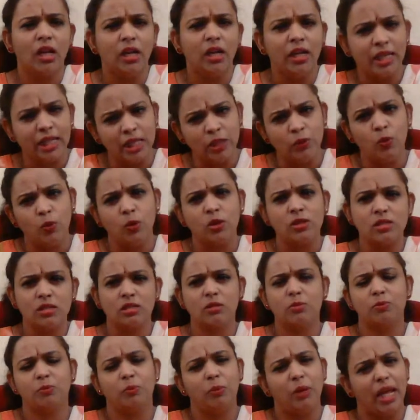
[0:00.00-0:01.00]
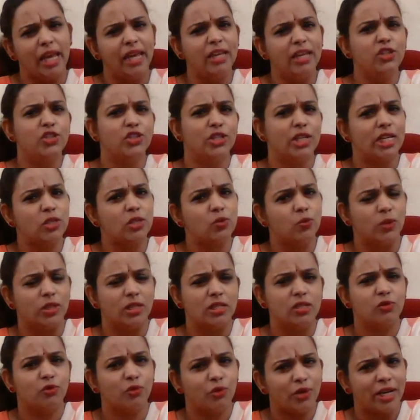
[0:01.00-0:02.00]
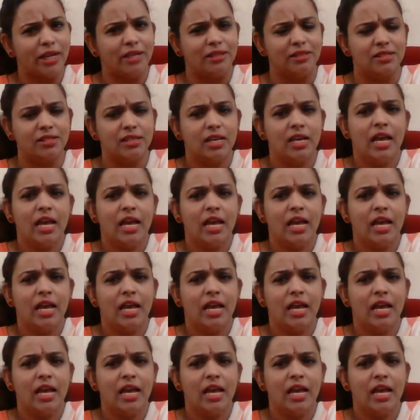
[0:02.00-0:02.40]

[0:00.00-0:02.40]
he was playing chess with his friends,